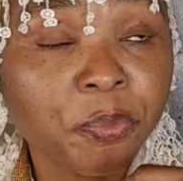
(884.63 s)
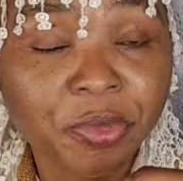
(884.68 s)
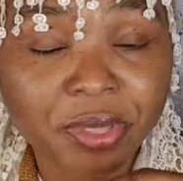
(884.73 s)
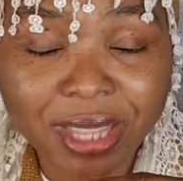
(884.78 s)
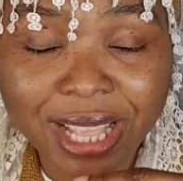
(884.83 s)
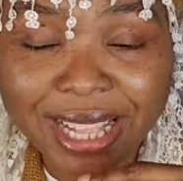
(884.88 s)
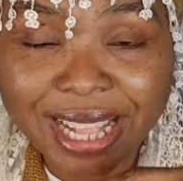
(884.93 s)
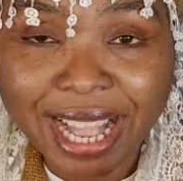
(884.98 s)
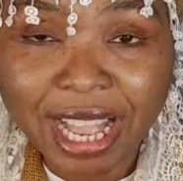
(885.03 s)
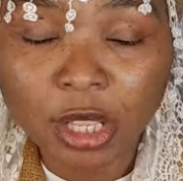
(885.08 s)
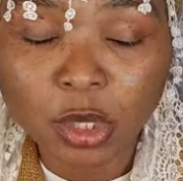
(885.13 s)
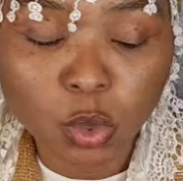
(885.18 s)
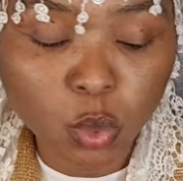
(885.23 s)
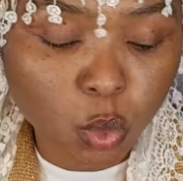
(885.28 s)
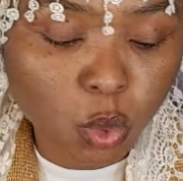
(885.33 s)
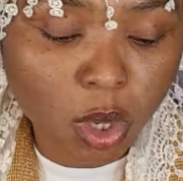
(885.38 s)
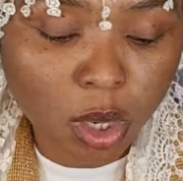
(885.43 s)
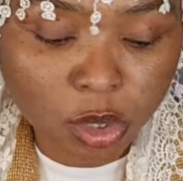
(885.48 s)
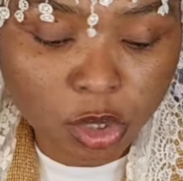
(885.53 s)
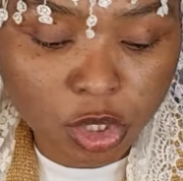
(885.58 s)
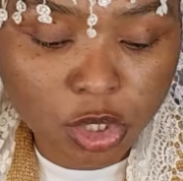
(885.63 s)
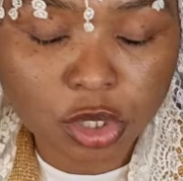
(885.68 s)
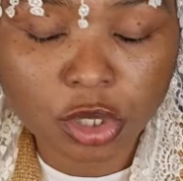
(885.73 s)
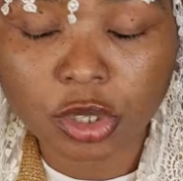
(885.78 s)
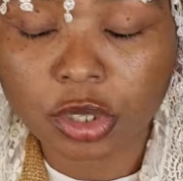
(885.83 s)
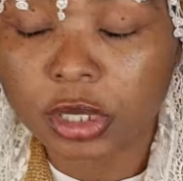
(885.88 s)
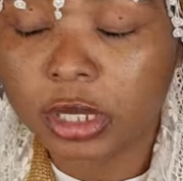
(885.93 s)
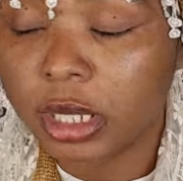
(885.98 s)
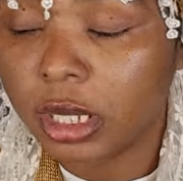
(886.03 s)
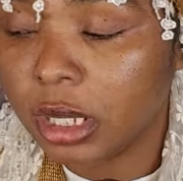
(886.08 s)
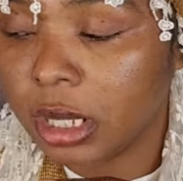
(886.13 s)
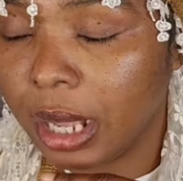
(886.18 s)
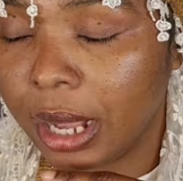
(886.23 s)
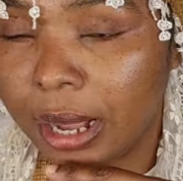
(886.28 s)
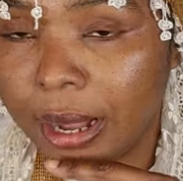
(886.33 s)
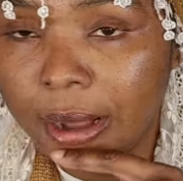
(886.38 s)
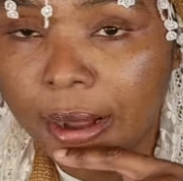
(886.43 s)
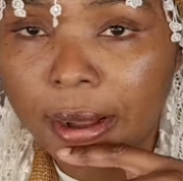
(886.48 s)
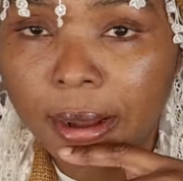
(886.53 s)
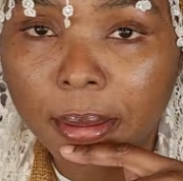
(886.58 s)
that I do concerning
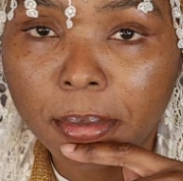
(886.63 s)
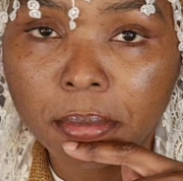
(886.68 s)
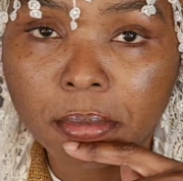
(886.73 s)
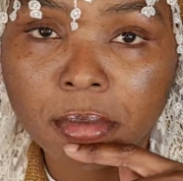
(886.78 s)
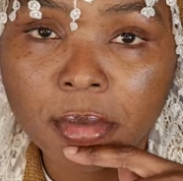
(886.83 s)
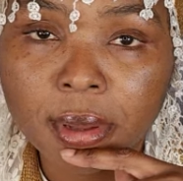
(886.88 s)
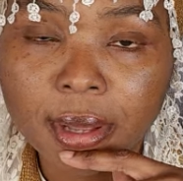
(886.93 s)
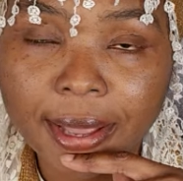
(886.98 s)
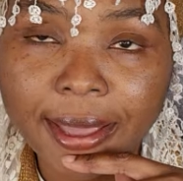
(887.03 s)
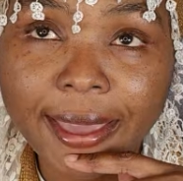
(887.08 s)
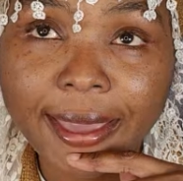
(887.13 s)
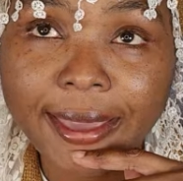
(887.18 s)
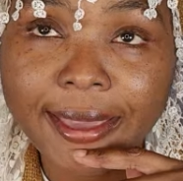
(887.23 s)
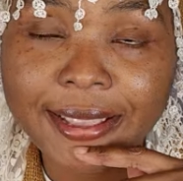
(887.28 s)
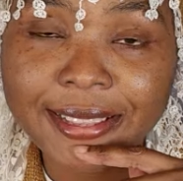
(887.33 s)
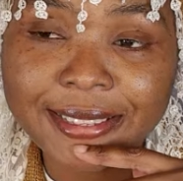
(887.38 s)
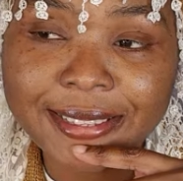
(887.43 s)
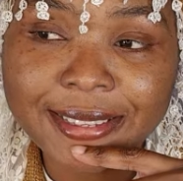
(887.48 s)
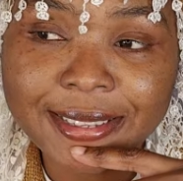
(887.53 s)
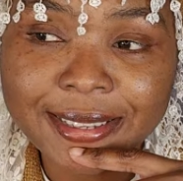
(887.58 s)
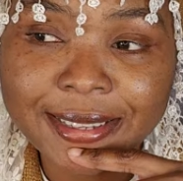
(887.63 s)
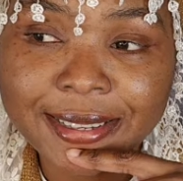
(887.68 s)
um Kate.